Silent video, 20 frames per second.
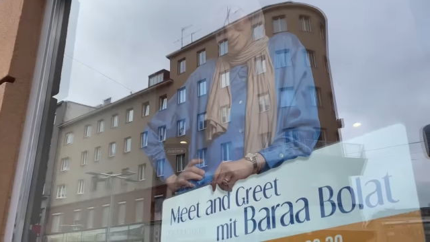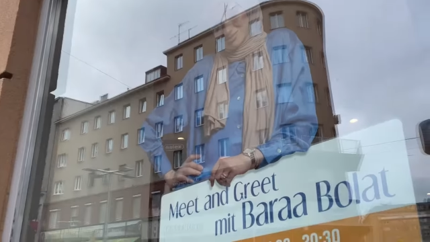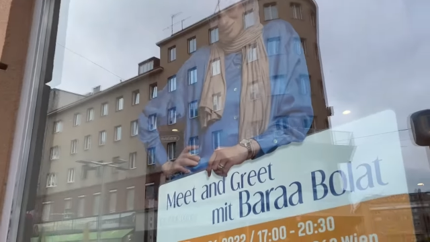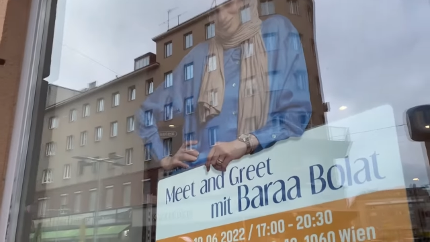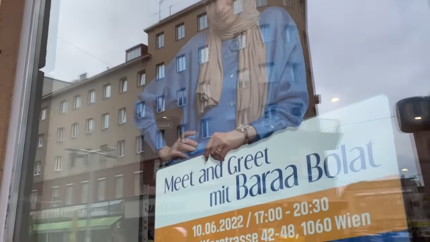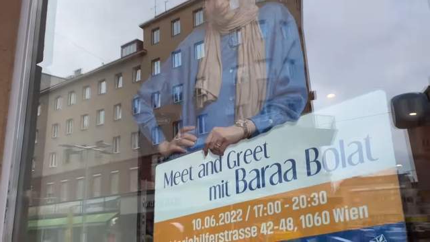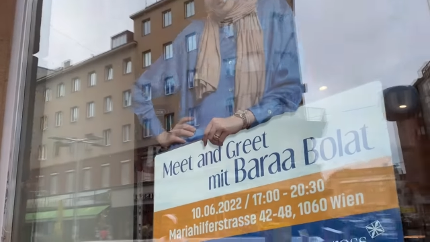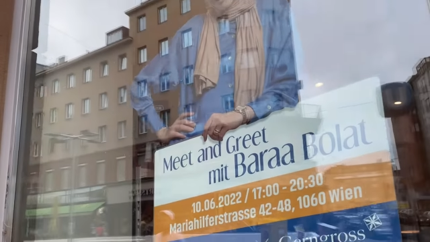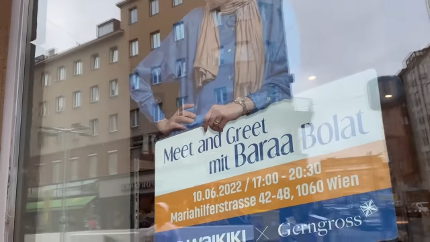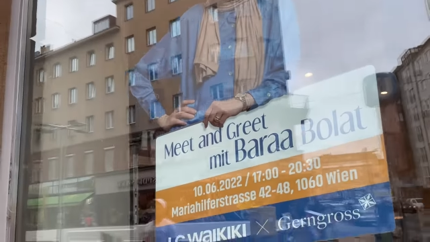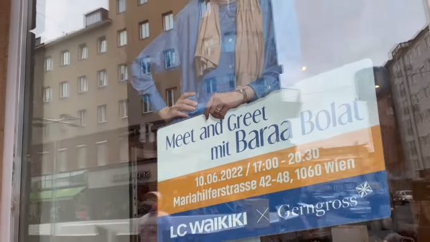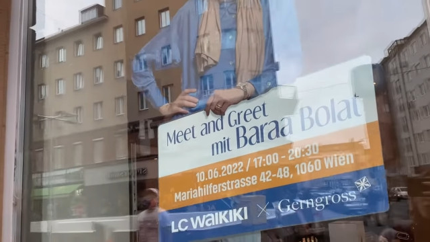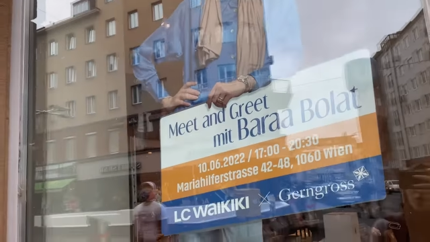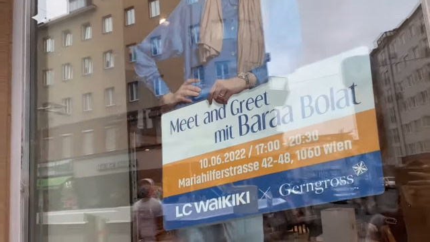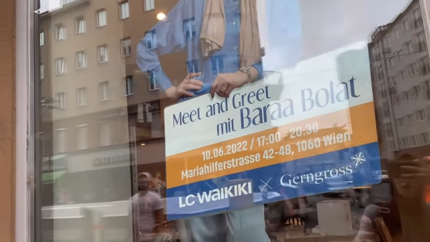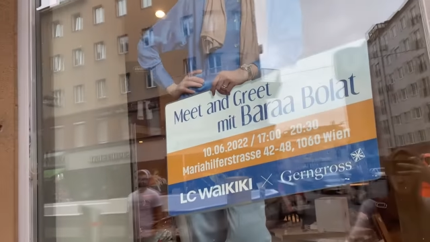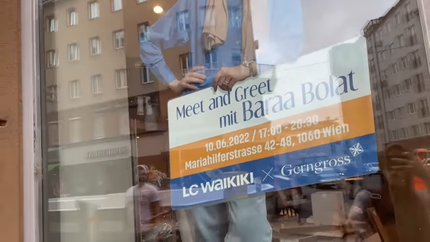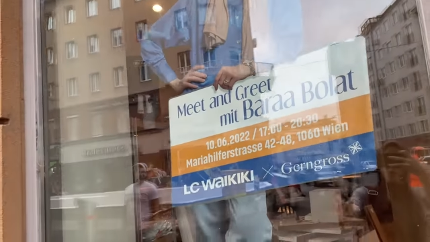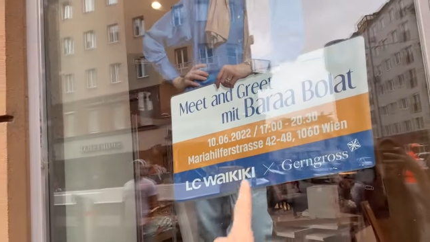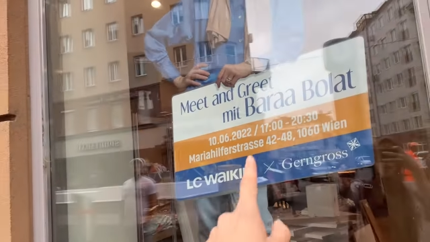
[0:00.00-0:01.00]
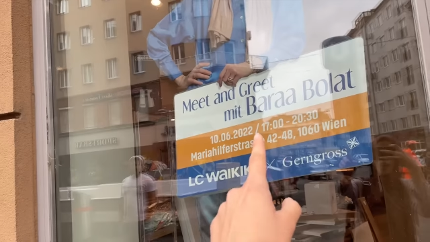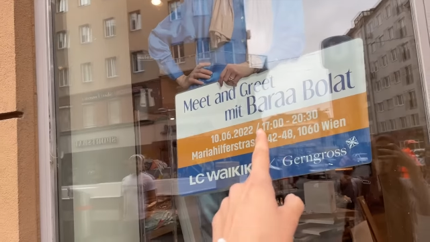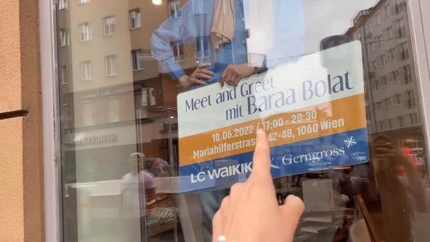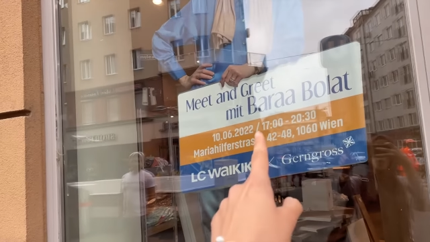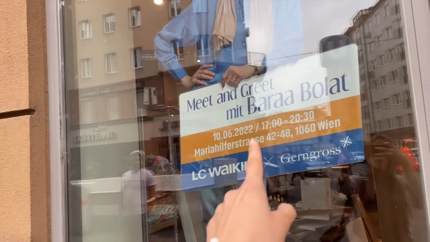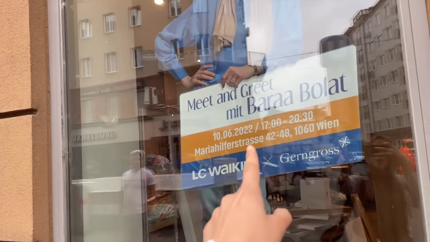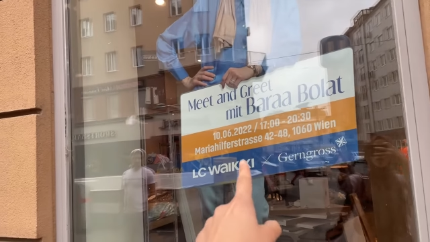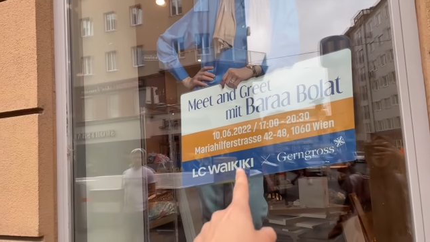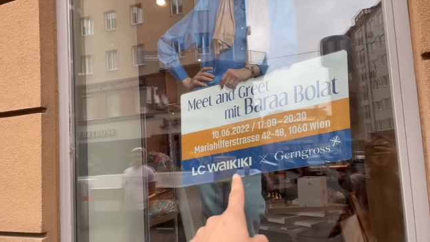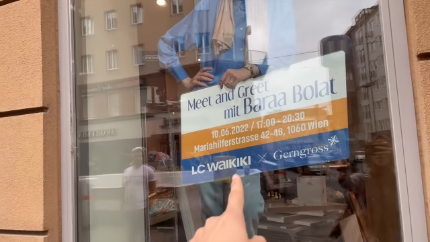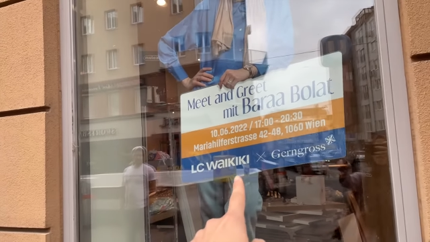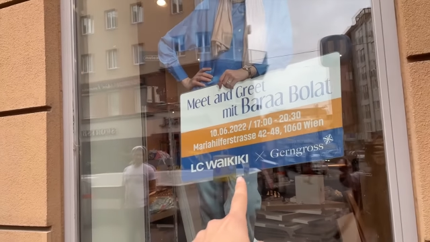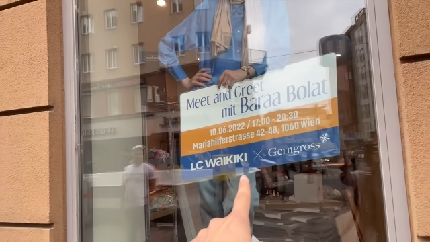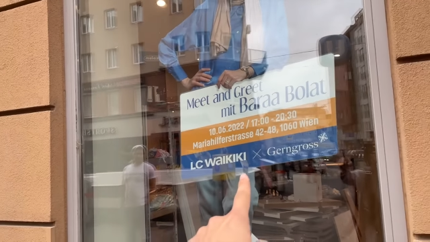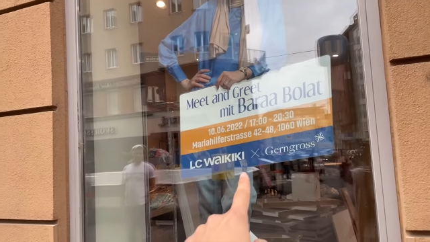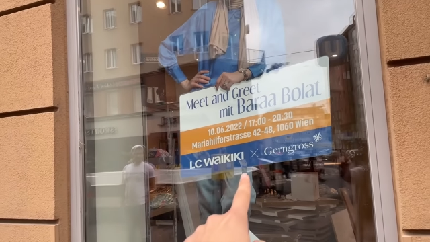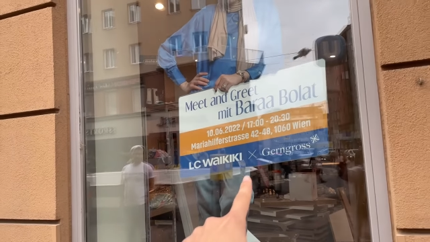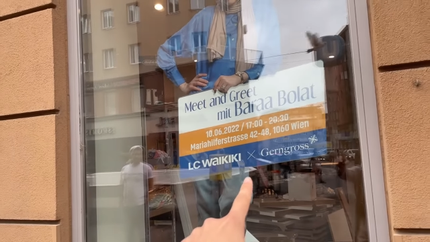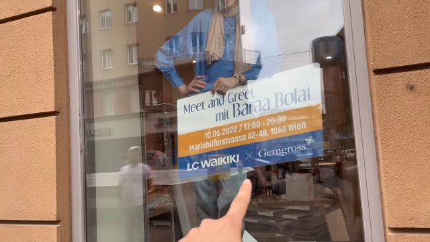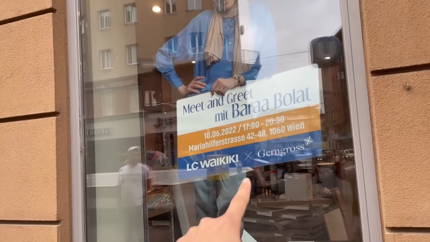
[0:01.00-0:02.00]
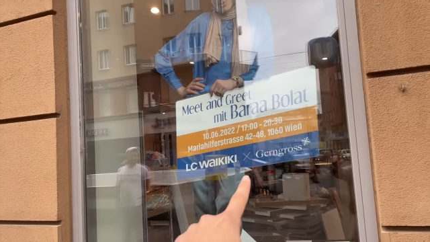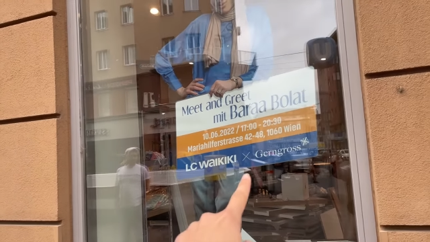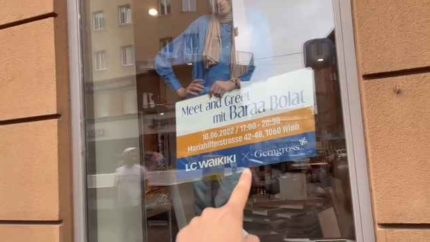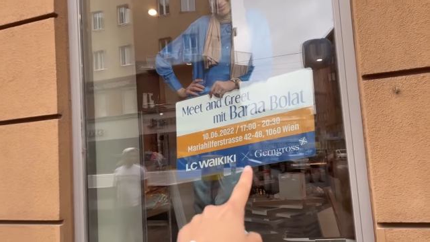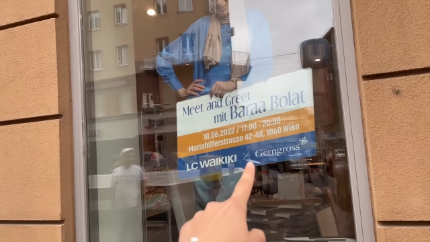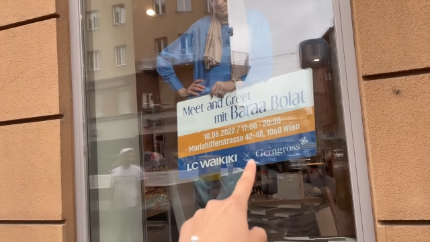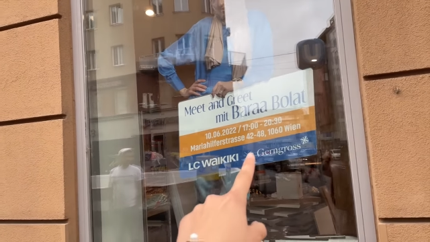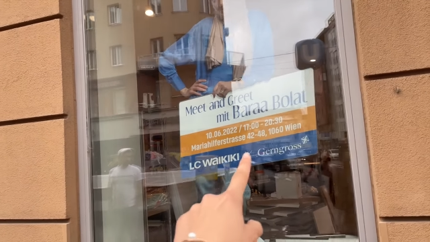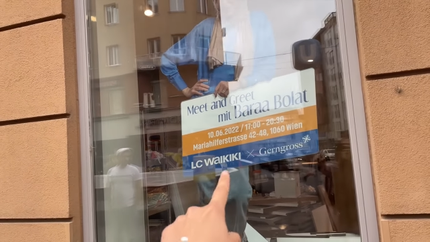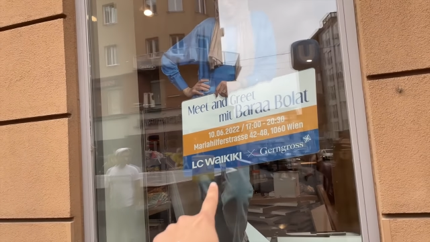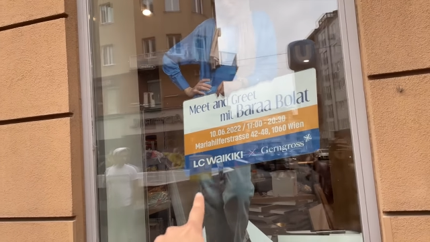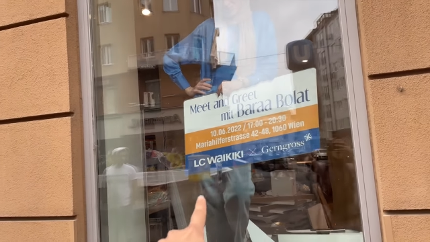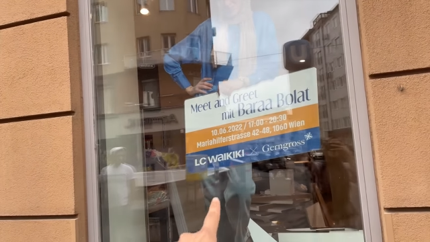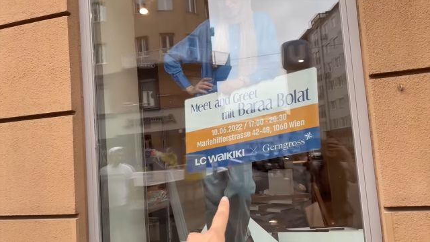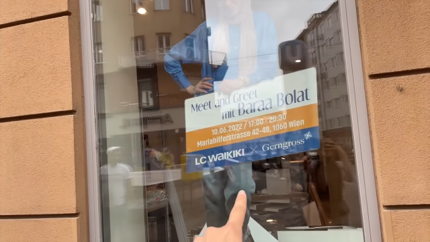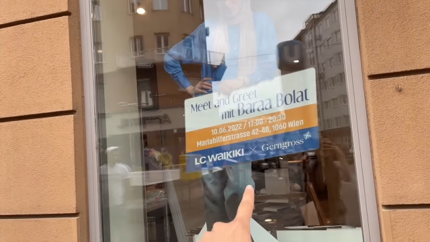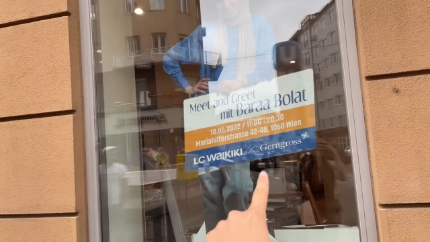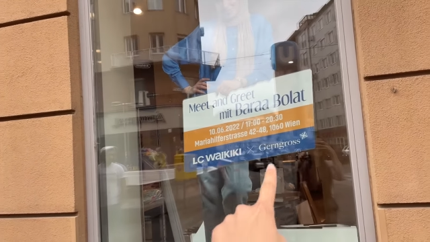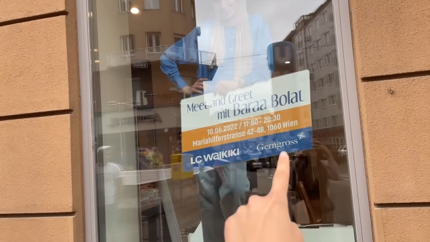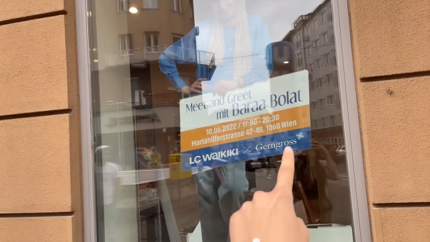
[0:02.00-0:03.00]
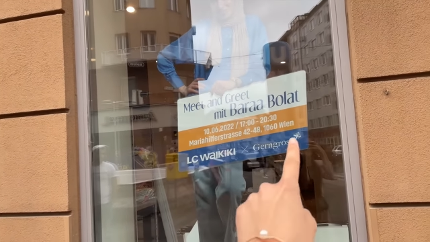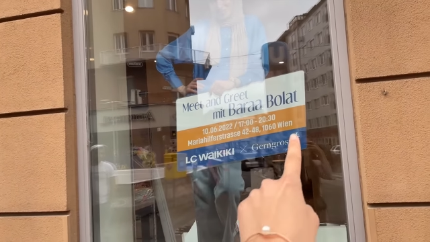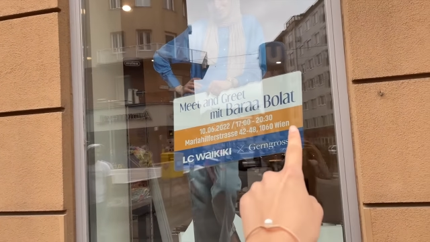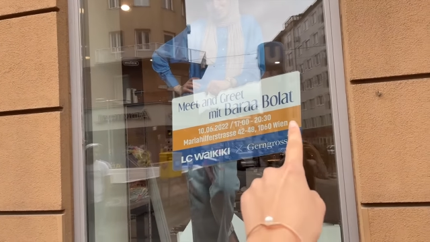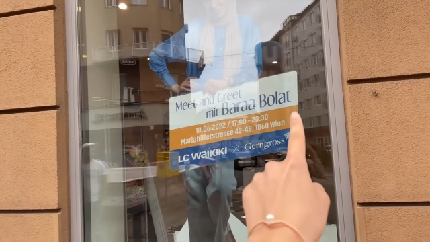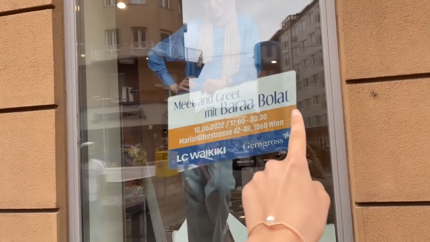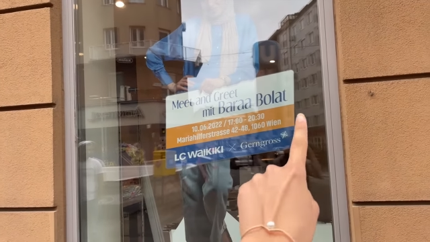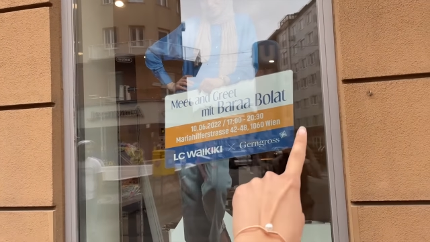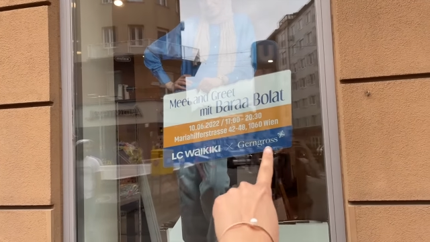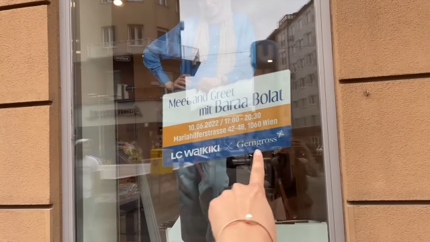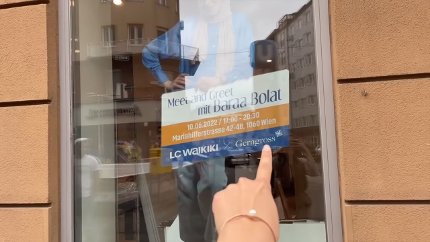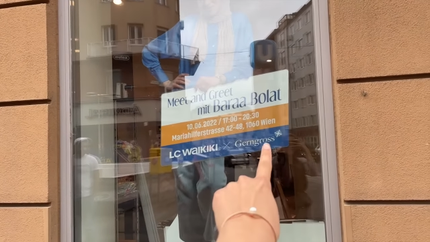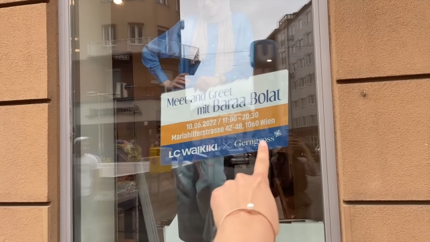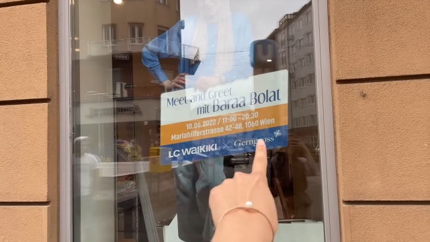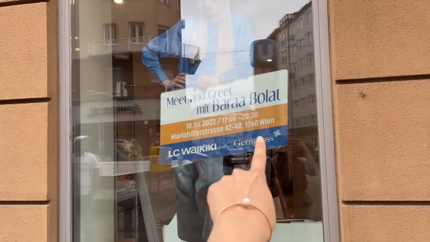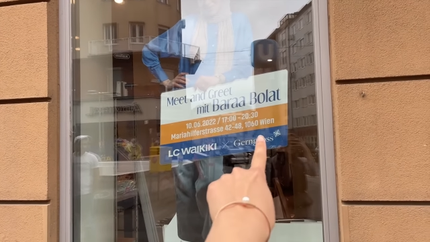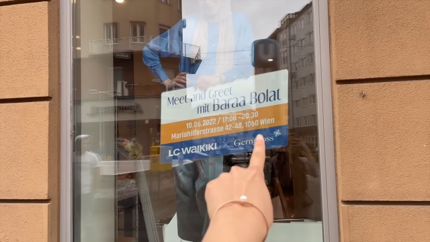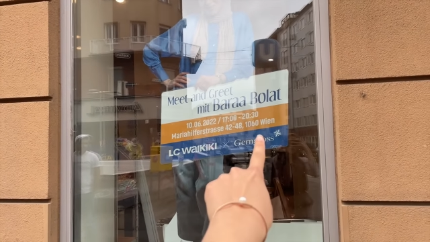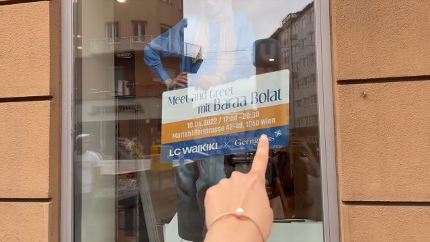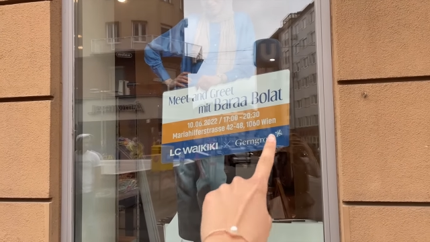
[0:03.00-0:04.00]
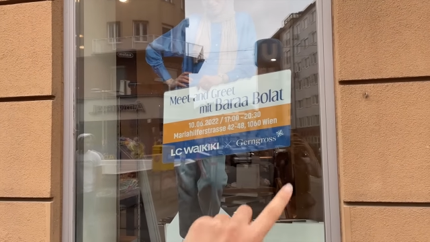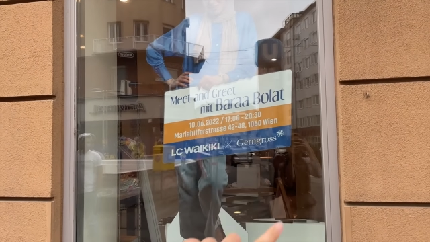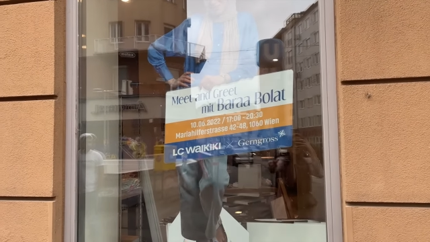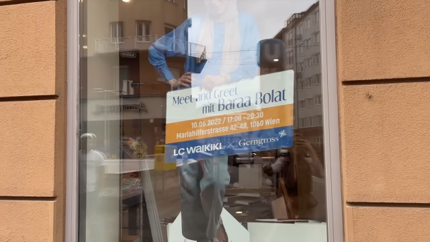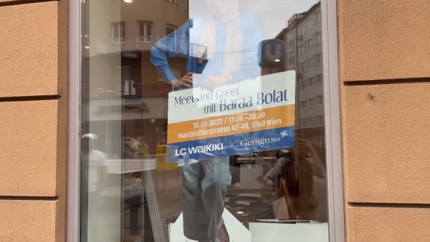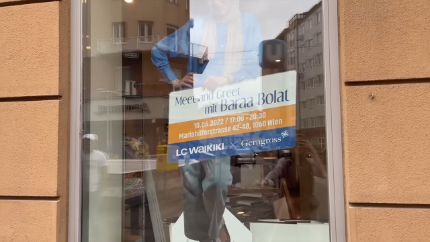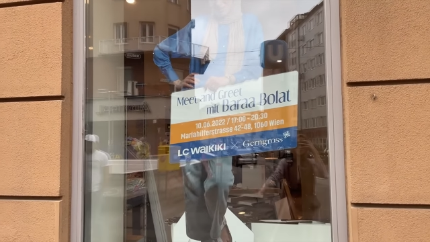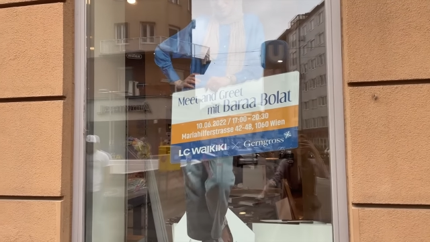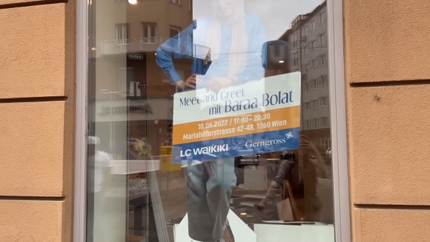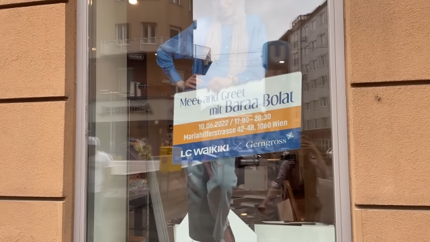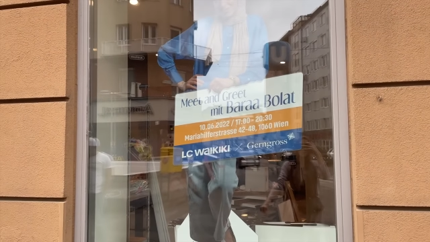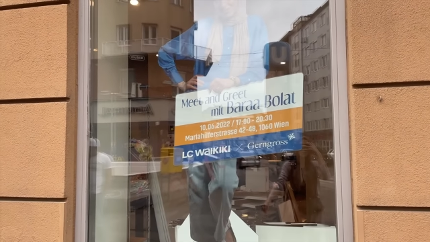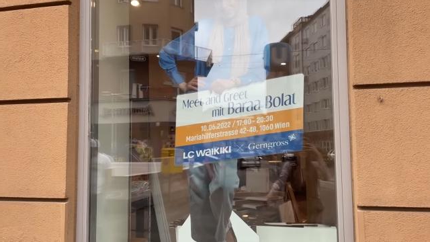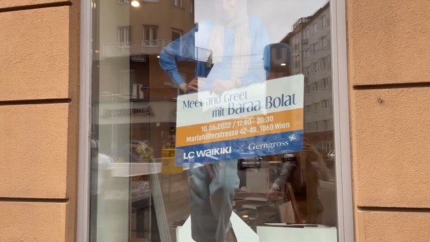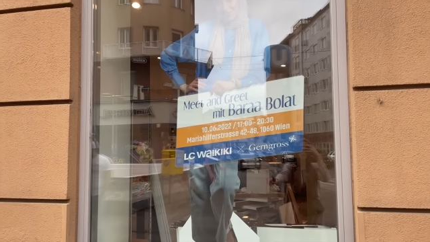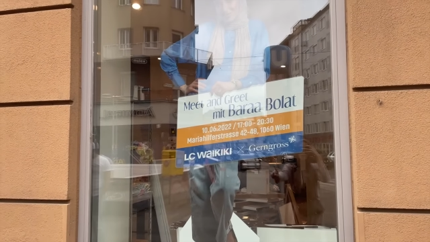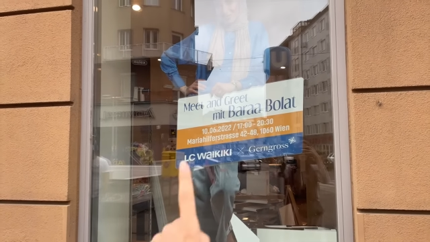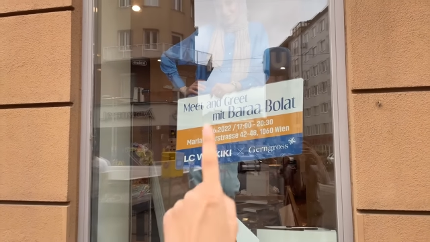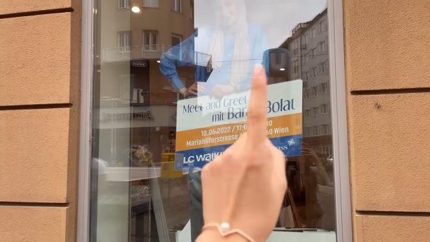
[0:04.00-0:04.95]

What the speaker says: Nobody's mouth can be seen.